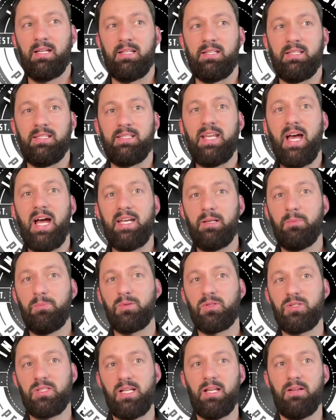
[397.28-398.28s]

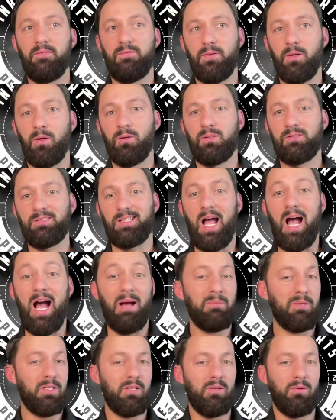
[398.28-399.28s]
90% influence,
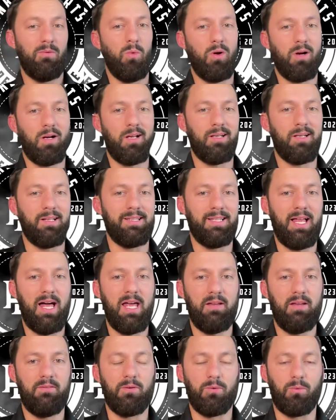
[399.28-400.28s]
I'm going to work on a lot
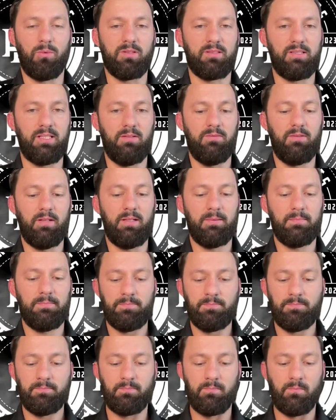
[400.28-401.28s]
of the receiving
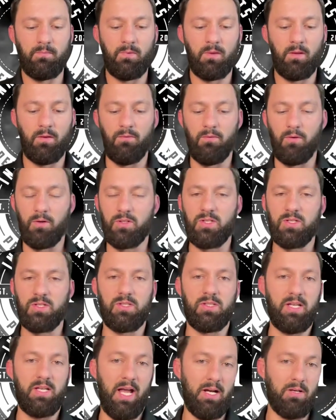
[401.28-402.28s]
versus
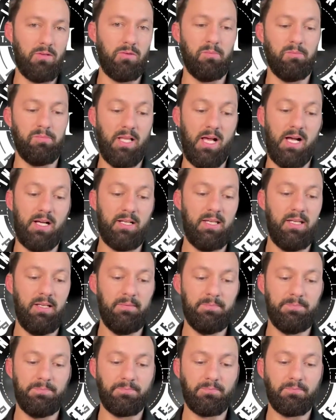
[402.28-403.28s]
the actual
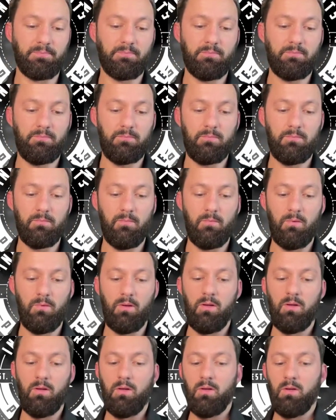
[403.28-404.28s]
blocking.
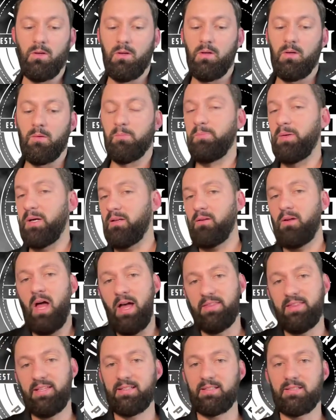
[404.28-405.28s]
But I
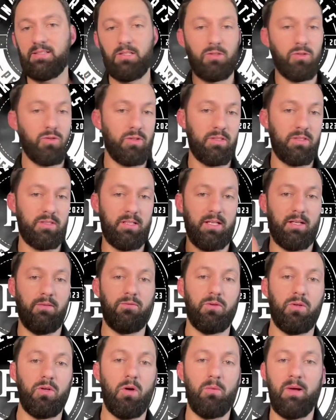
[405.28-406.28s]
think it's interesting if
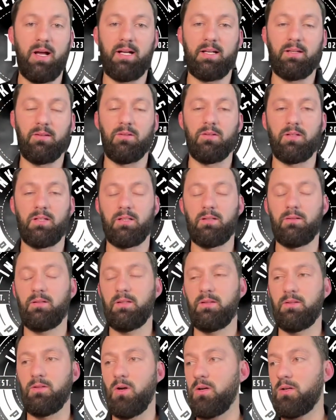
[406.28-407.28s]
you go back and look at
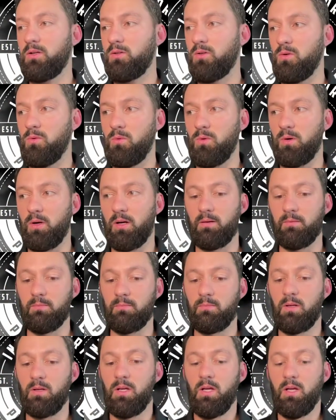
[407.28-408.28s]
the article where
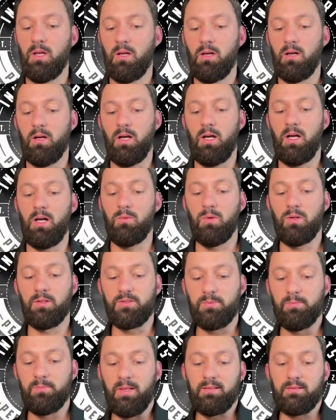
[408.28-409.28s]
Will
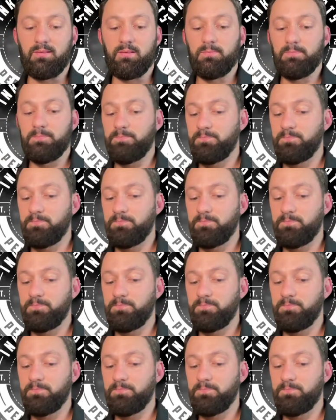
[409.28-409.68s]
Smith's